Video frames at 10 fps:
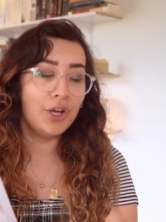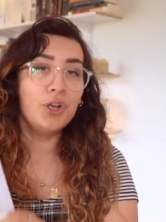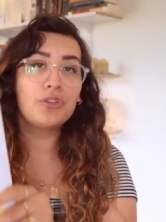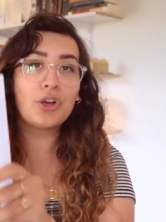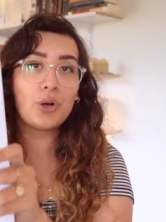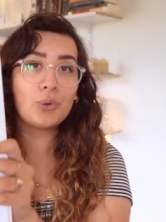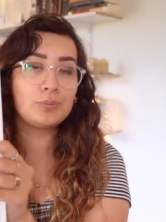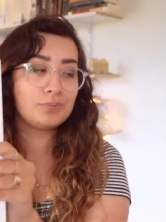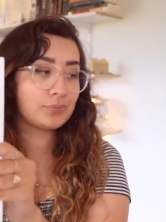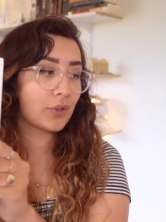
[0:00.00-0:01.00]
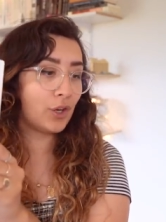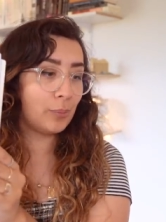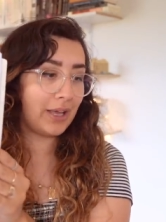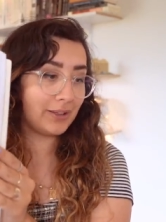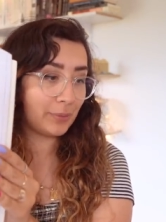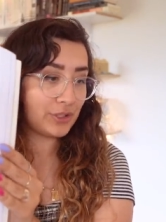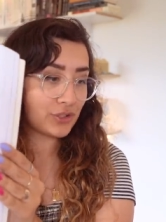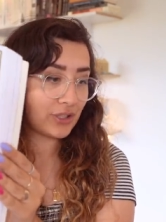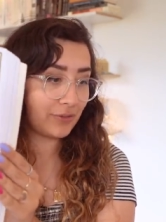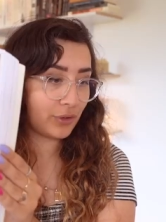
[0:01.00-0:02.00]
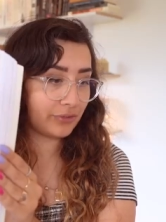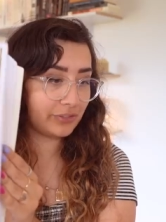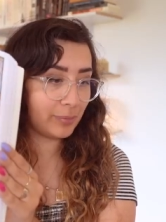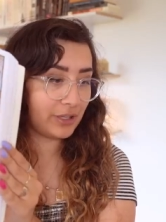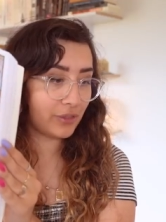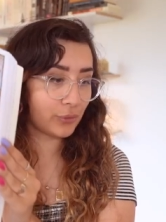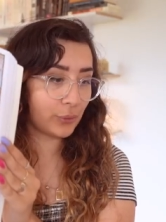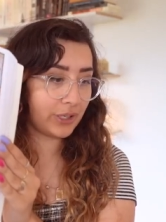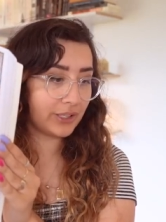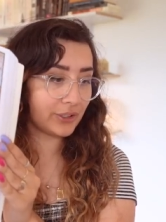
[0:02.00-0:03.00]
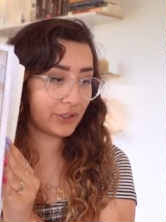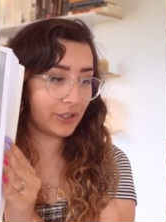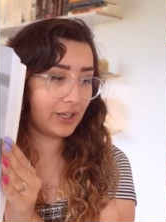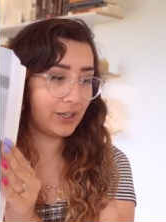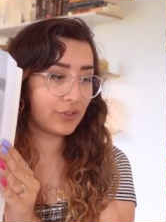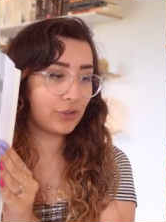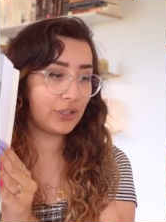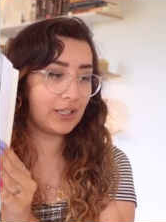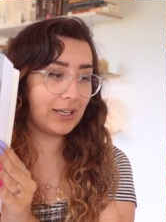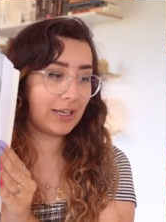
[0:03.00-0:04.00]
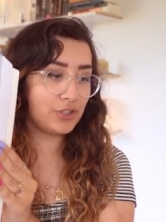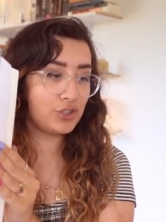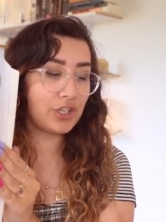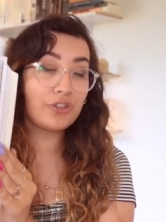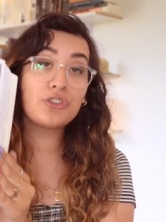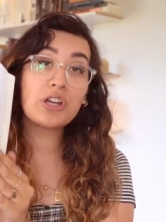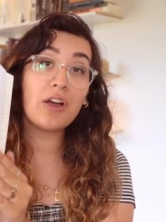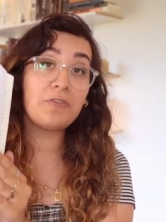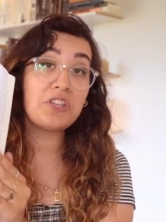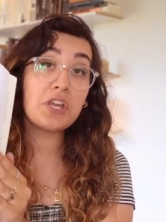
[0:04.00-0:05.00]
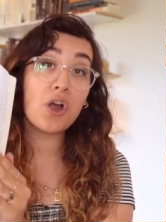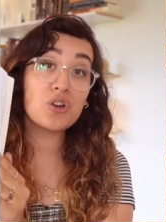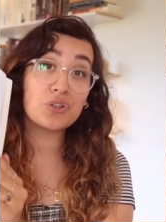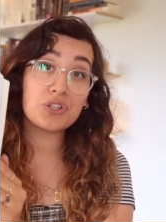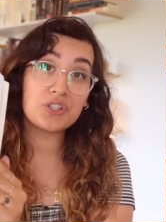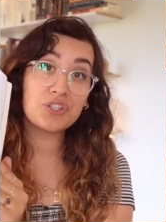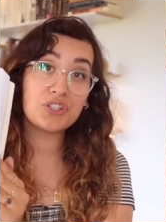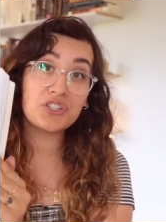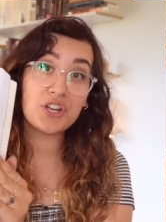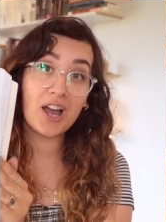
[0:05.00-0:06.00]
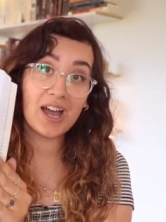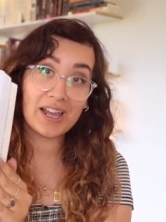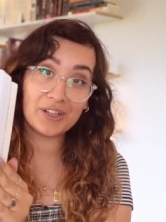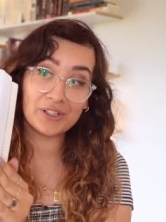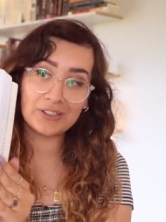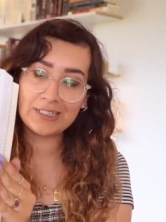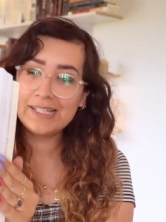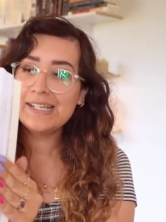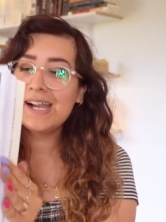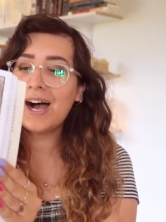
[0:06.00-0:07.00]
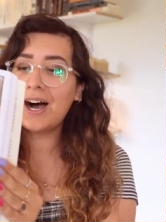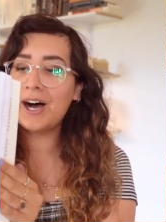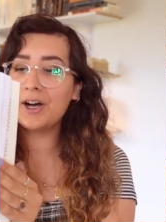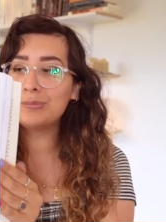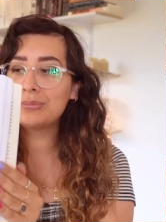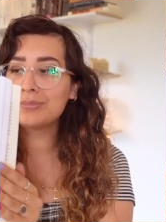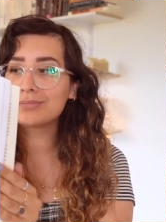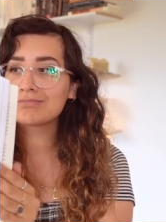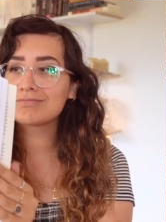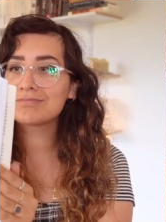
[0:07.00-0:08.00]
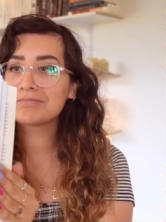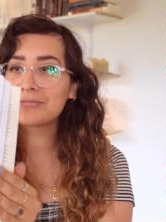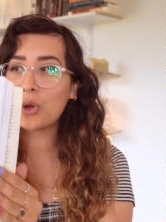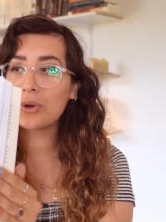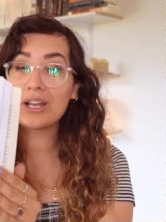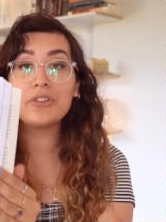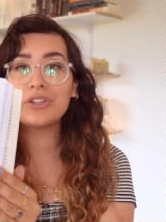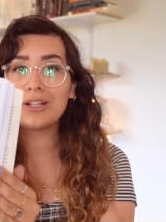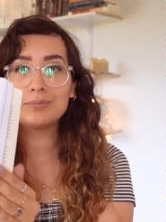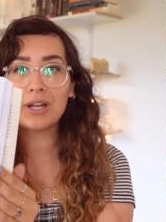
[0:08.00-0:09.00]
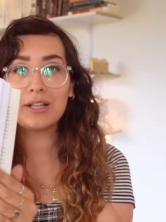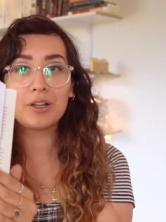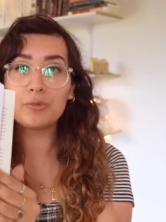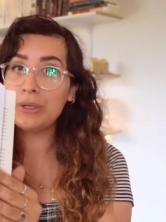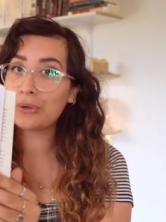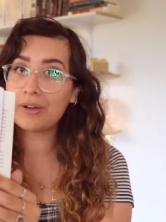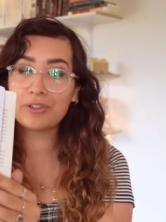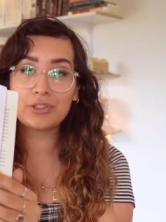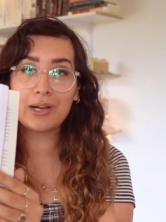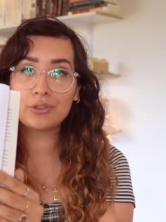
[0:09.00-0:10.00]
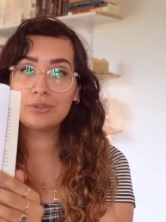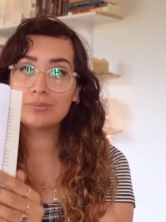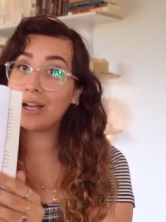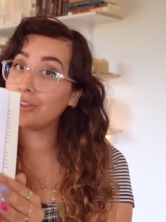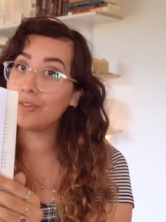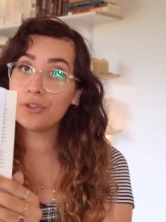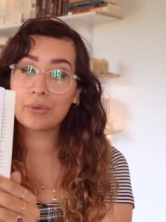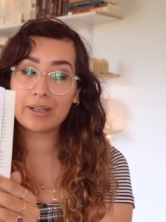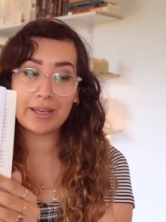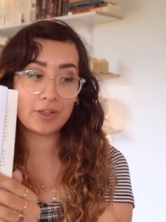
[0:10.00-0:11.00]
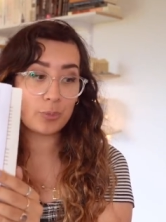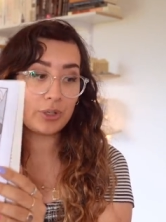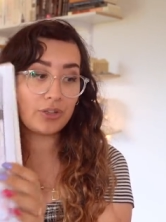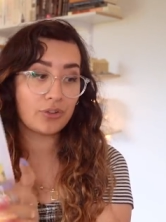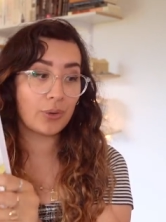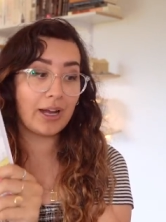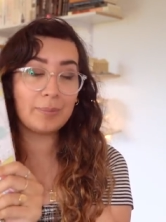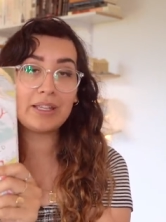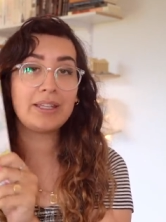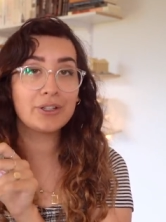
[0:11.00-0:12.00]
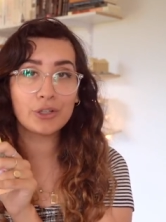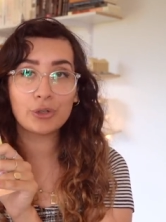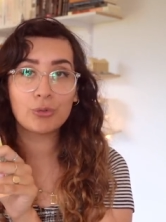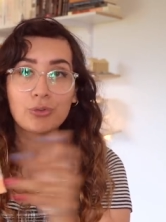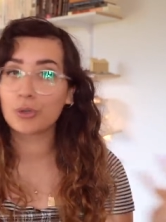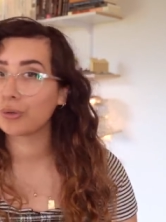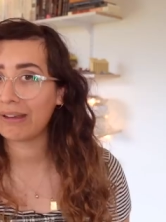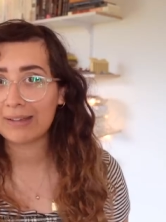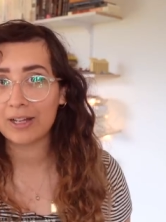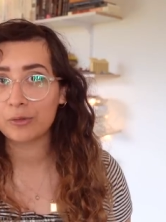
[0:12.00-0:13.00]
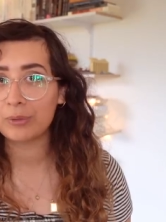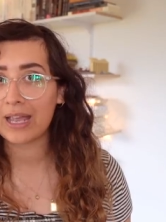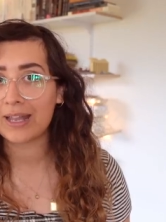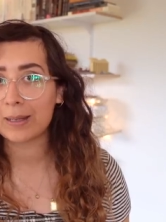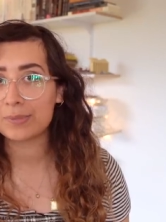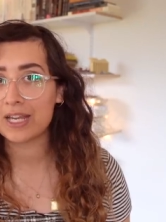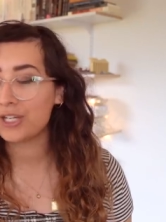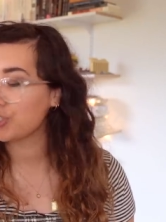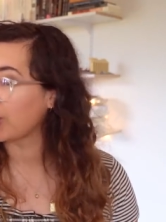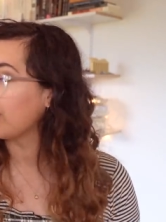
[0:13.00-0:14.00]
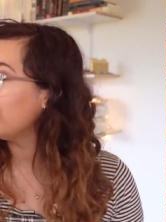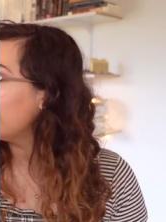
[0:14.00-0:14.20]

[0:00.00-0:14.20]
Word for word: So, oh man, let me just give you a flippy through here so you can get a gist of the art style. Um, what can I say? I love me a graphic novel. I love The Great Gatsby, so I'm here for a Great Gatsby adaptation.